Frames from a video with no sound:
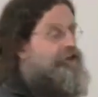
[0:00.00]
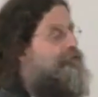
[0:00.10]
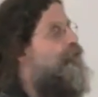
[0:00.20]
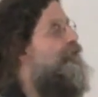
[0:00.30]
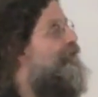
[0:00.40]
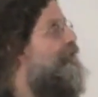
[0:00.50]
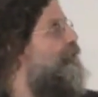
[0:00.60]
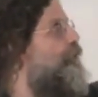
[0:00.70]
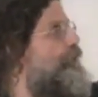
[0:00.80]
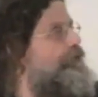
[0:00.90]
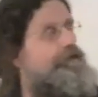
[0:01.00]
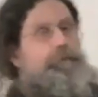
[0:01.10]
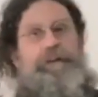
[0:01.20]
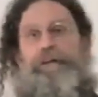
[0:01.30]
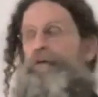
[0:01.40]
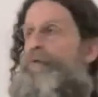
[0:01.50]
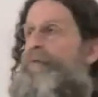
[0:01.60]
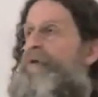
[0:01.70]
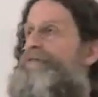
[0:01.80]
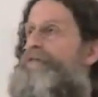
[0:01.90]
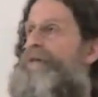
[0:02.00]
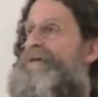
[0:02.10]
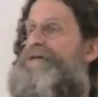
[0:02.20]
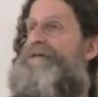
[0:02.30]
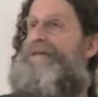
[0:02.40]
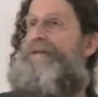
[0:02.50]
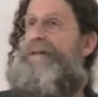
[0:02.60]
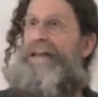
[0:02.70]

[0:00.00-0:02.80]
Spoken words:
you put in the water with a little more force.